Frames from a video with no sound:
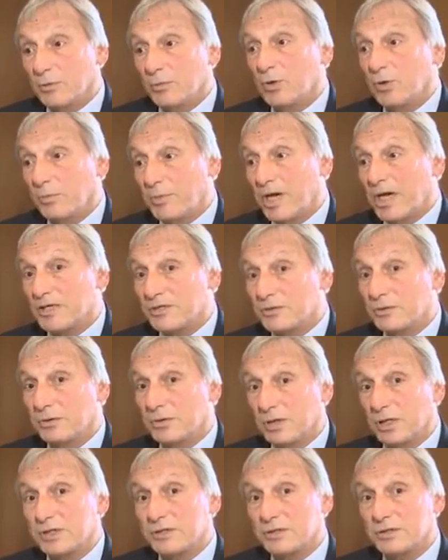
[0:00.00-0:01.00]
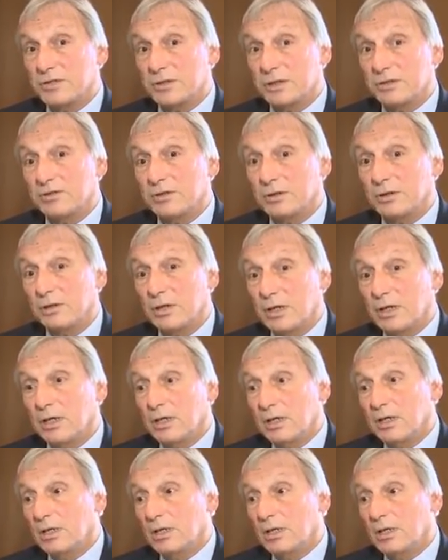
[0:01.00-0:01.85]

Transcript: it will pass through the legislature,